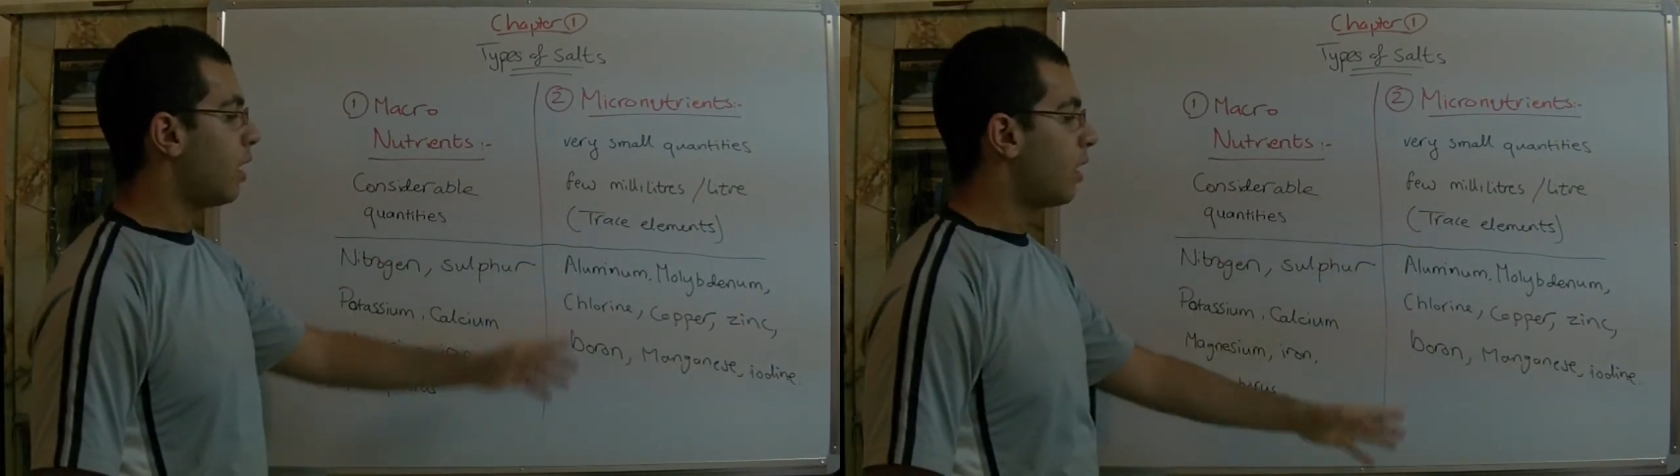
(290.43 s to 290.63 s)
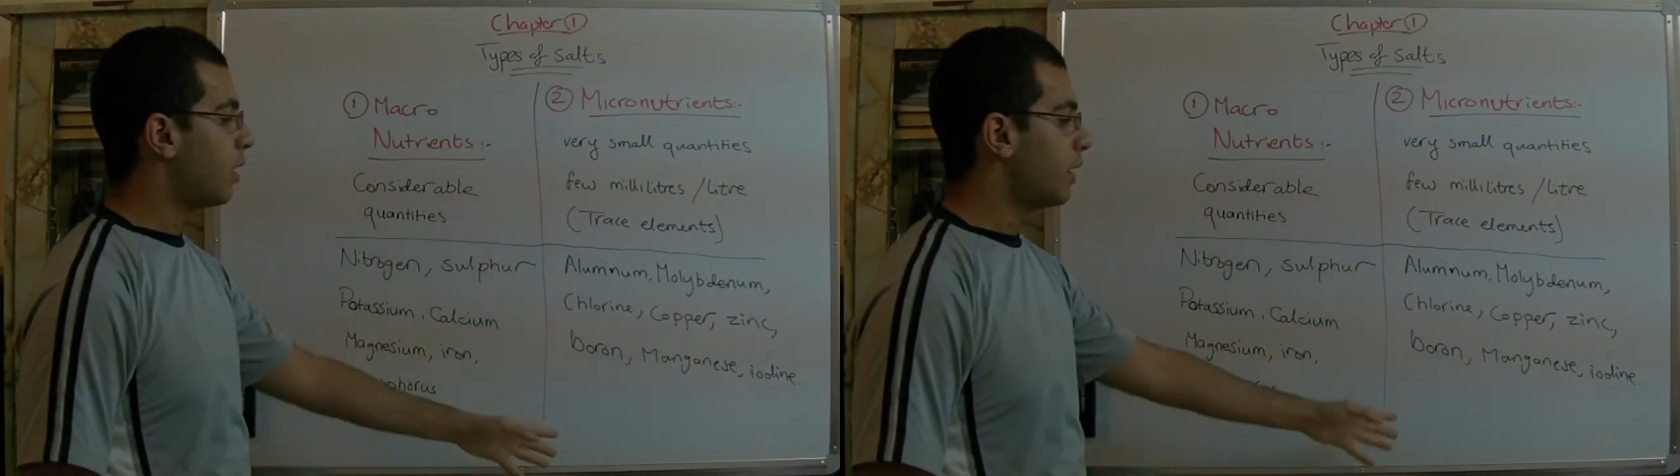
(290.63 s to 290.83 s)

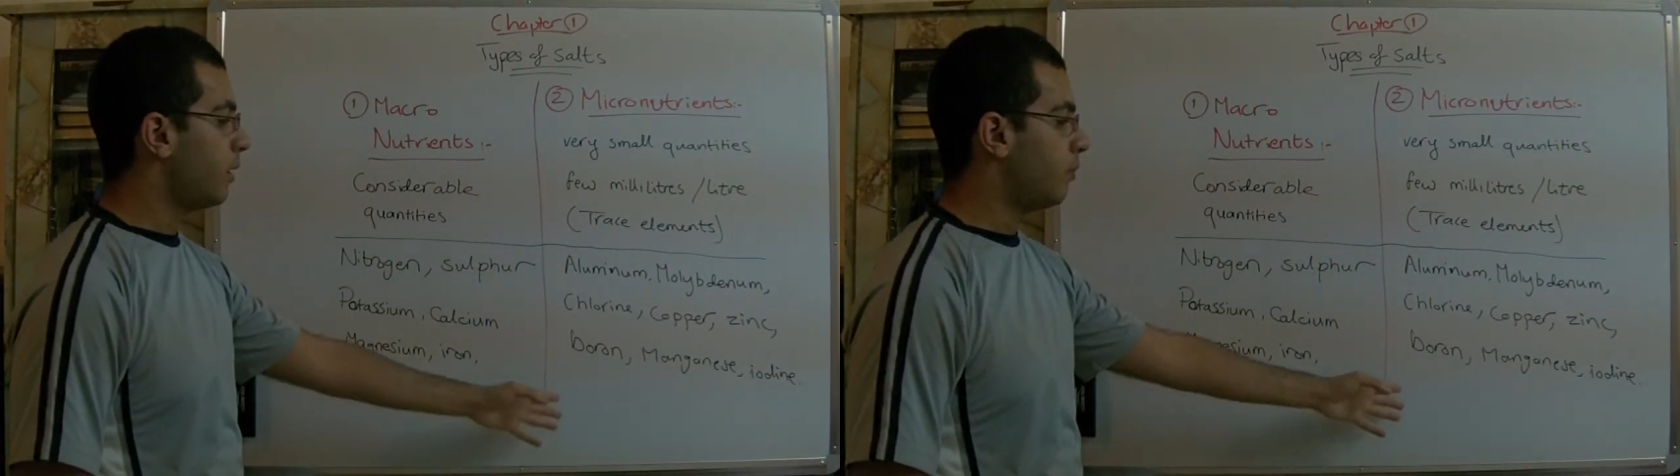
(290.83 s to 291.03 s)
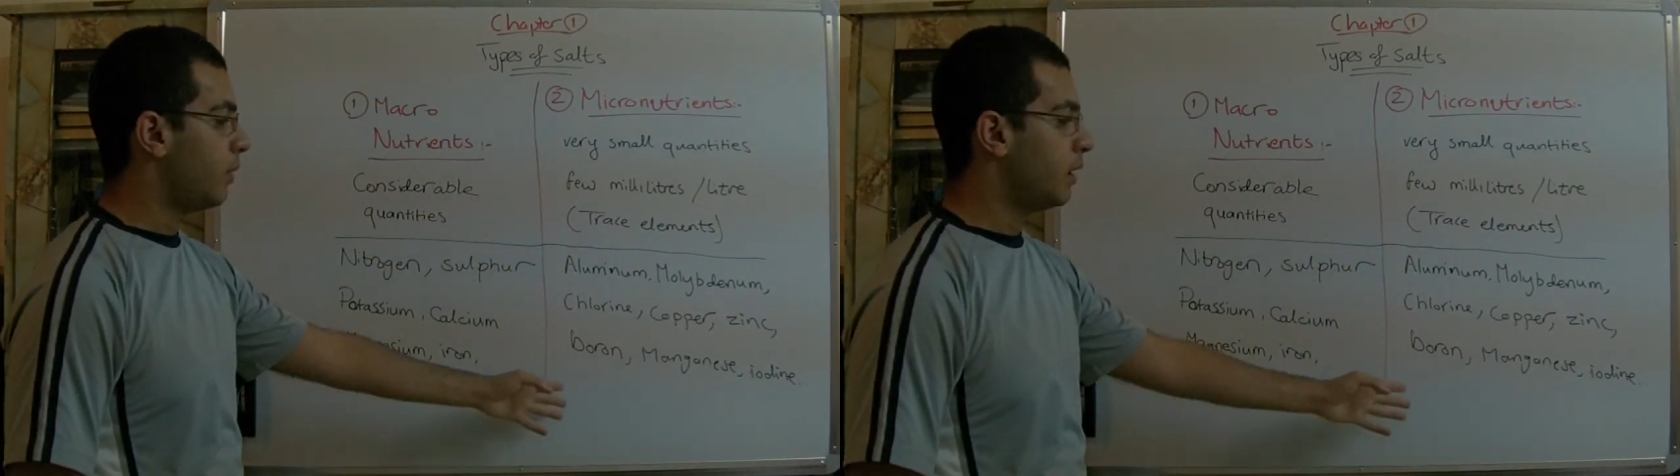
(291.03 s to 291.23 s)

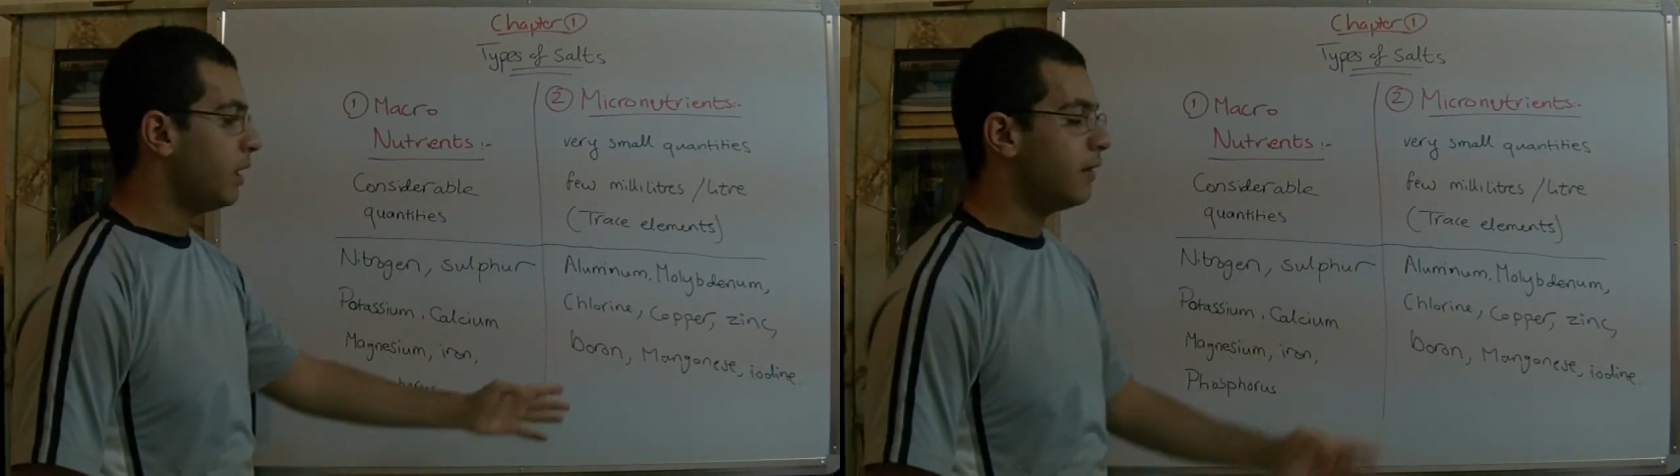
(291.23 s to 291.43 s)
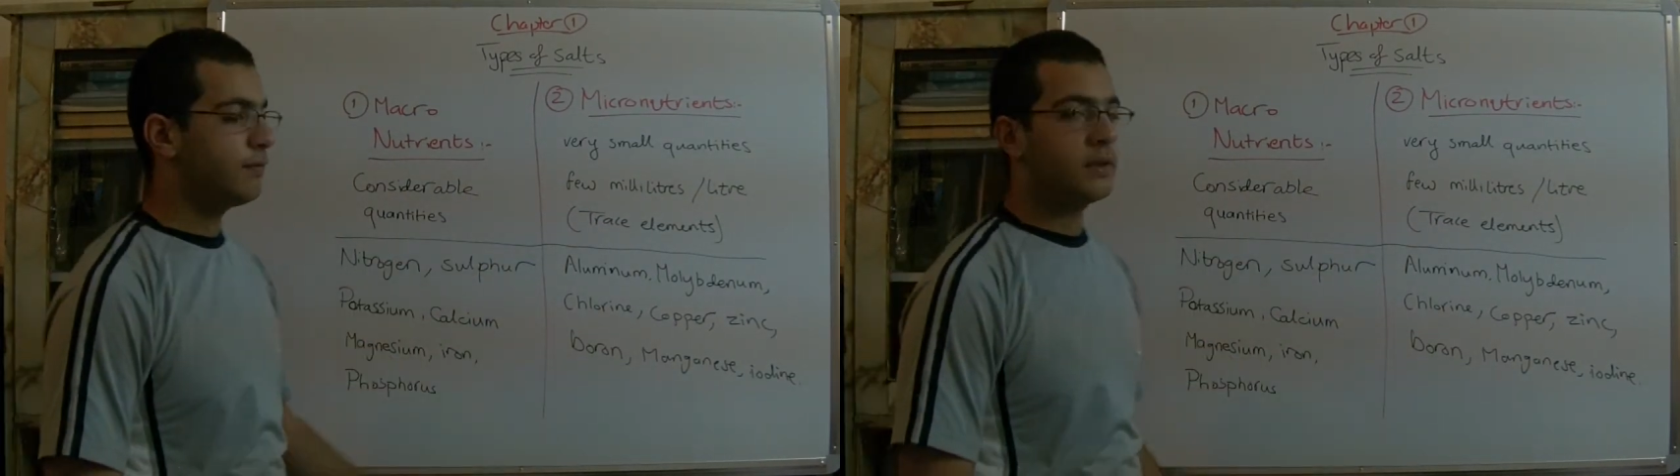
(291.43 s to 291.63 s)
are
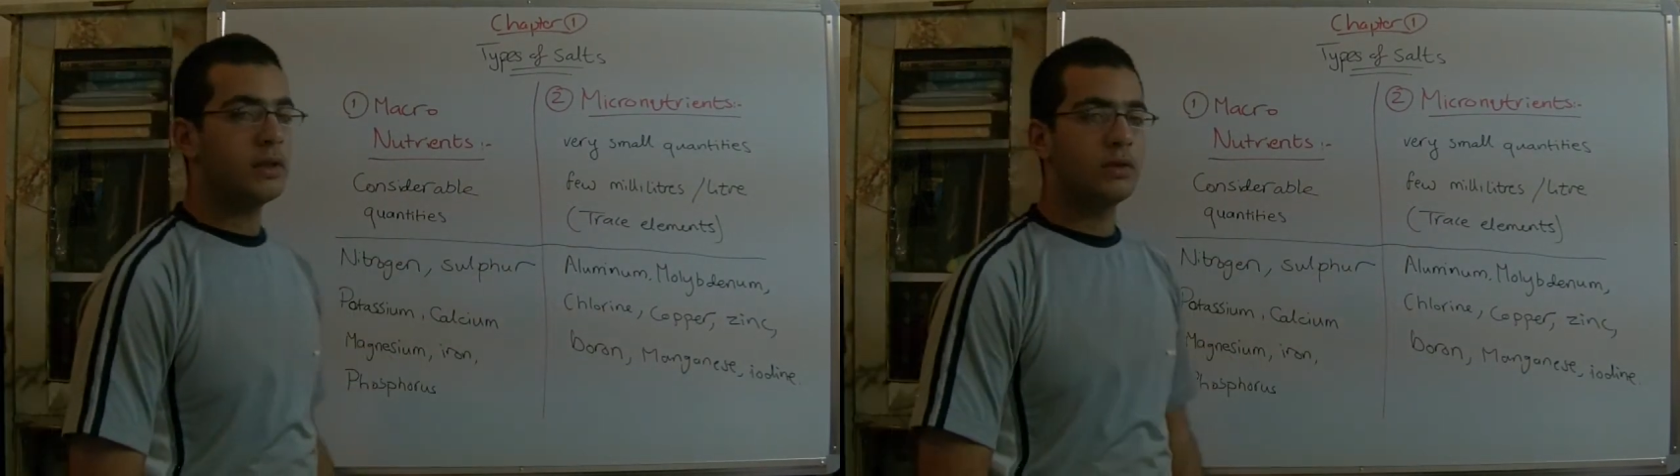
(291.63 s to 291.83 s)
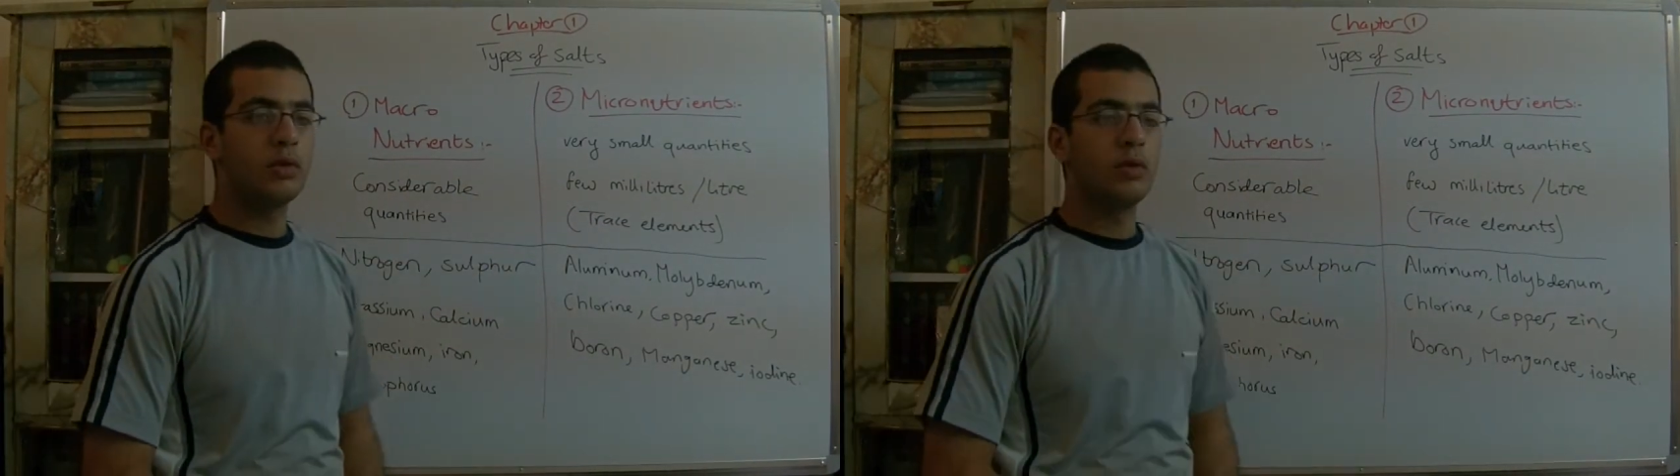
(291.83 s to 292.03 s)
believed
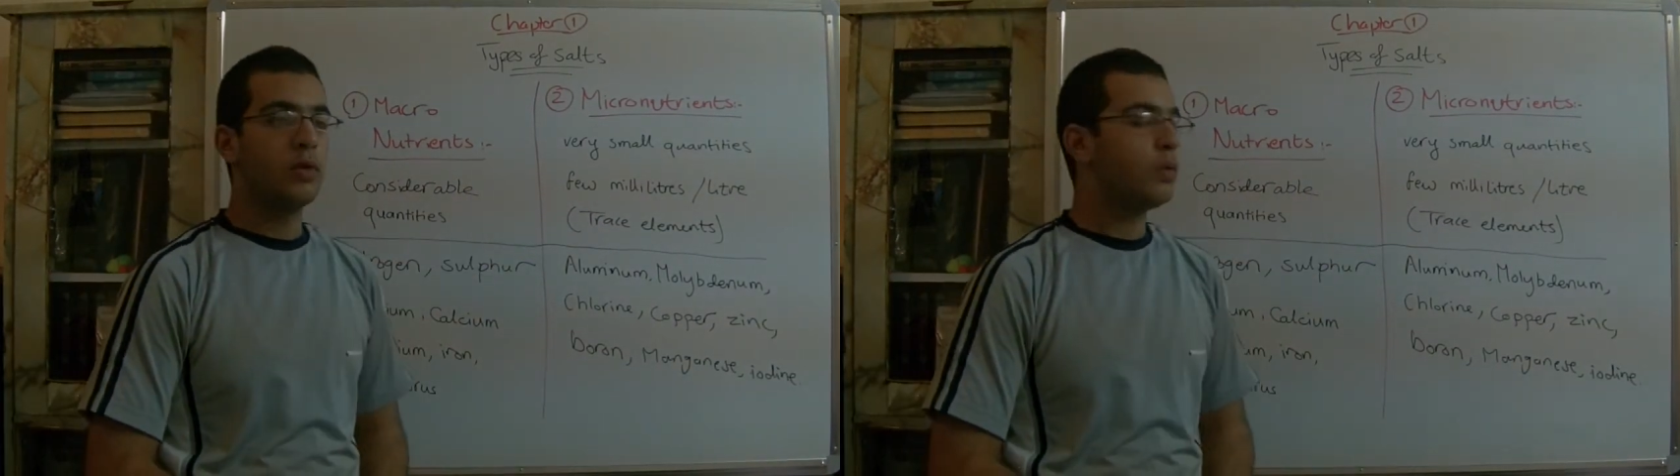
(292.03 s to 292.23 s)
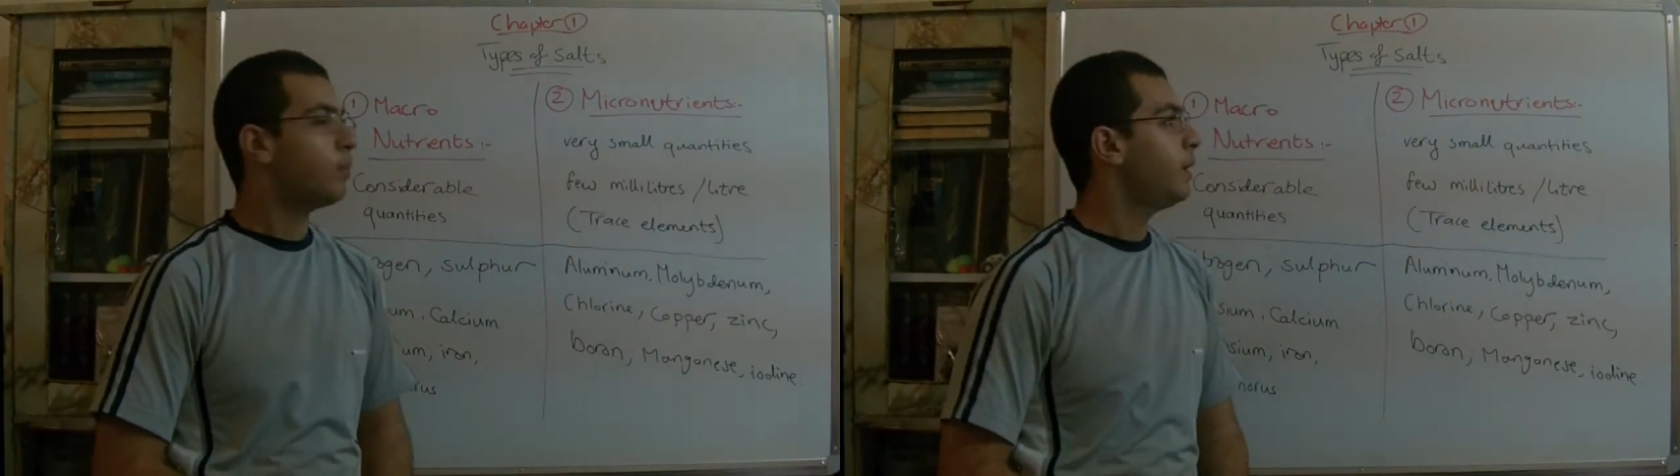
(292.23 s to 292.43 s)

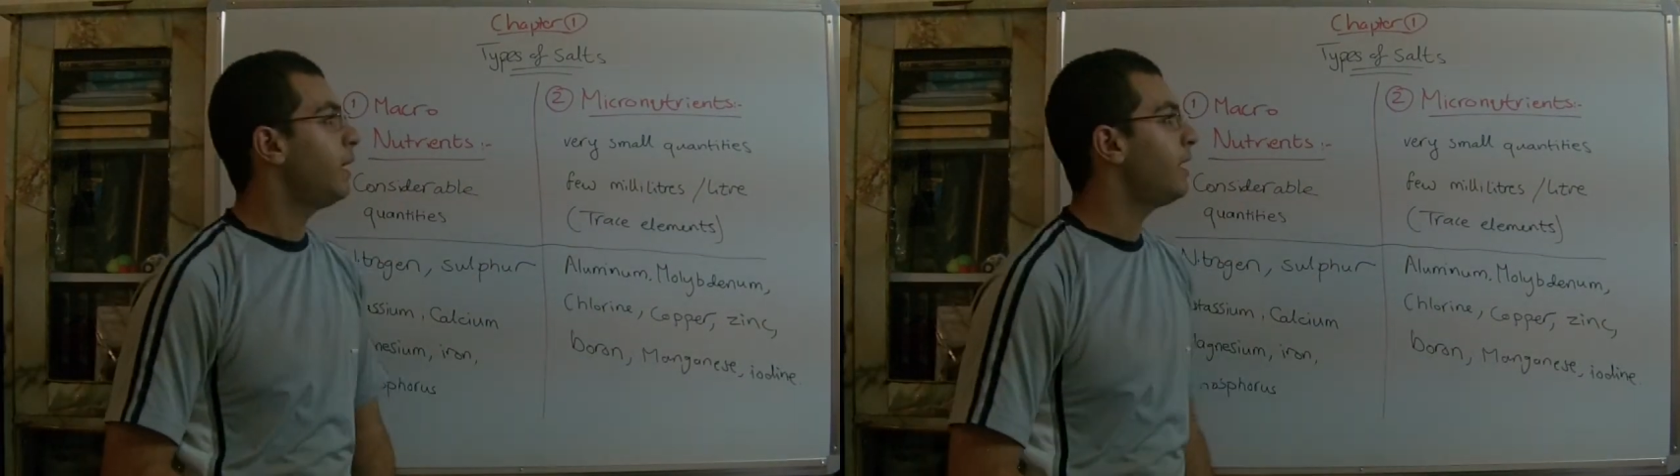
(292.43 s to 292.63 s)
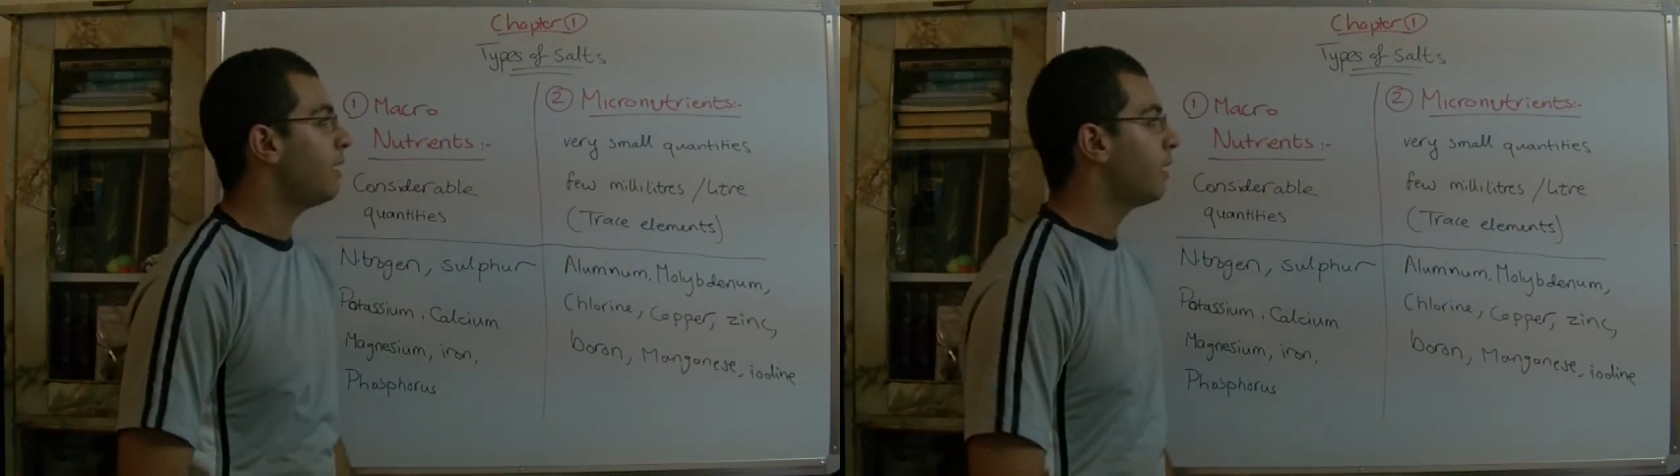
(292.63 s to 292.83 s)
to
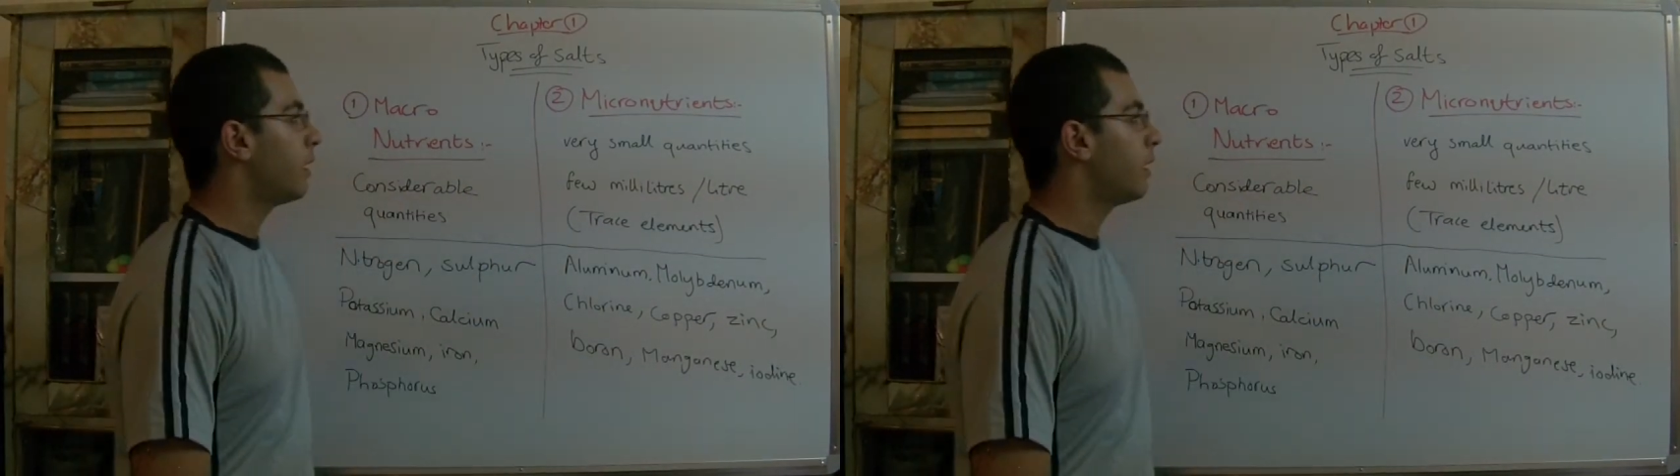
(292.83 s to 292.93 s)
be